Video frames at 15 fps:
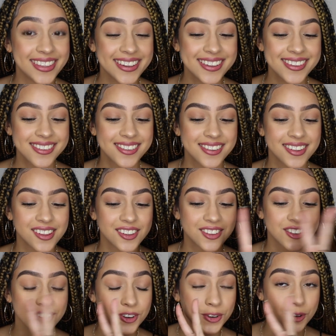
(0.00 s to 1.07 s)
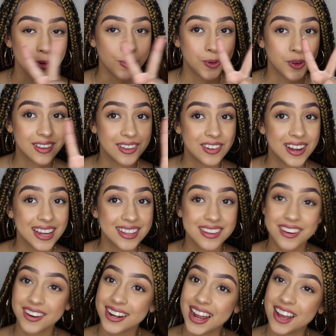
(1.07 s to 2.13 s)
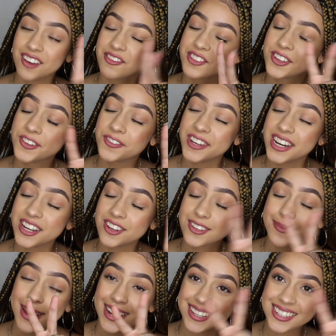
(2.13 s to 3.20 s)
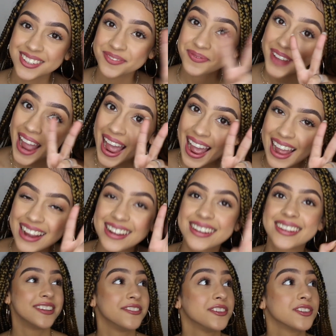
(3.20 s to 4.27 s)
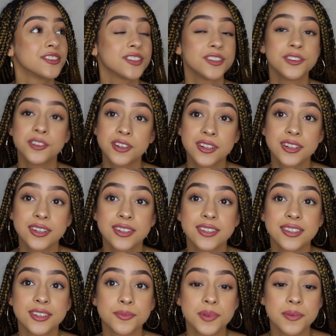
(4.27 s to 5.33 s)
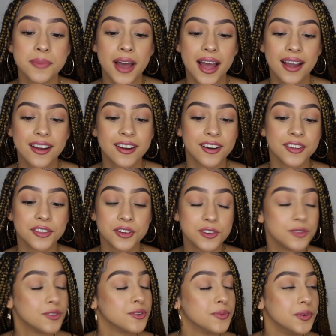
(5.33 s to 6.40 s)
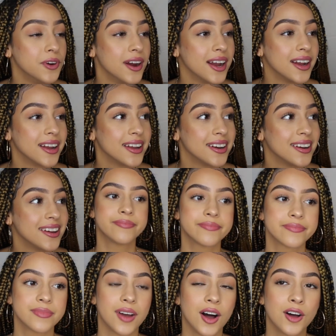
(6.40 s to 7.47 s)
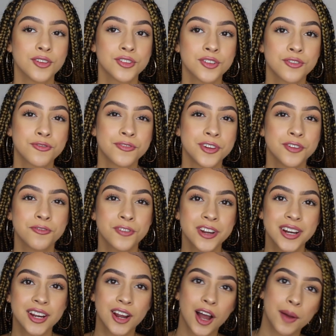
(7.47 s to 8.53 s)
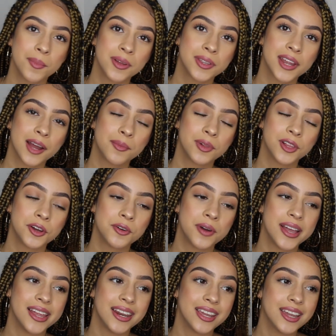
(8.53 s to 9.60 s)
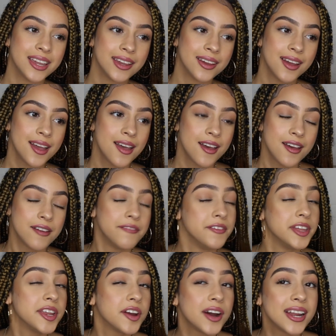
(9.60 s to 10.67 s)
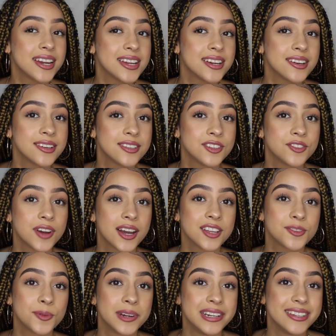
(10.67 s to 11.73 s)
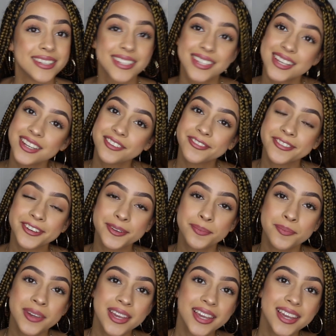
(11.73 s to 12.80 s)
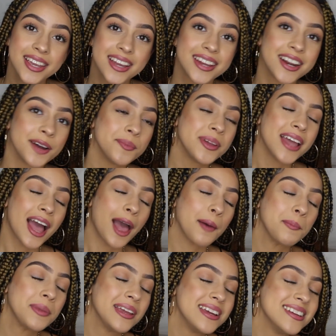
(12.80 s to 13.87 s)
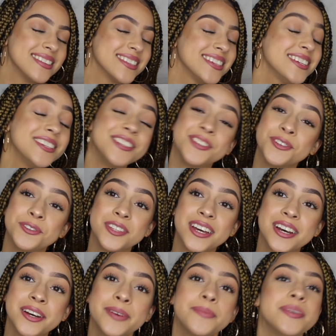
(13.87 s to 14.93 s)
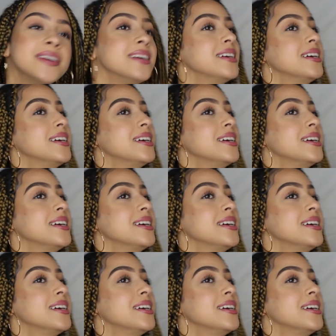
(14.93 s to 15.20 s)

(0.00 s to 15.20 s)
this, so you guys are gonna have 2 videos back to back. It feels so good to be back on the YouTube grind. Also, feel free to comment down below any video ideas you guys want to see from me and I'll be happy to do them.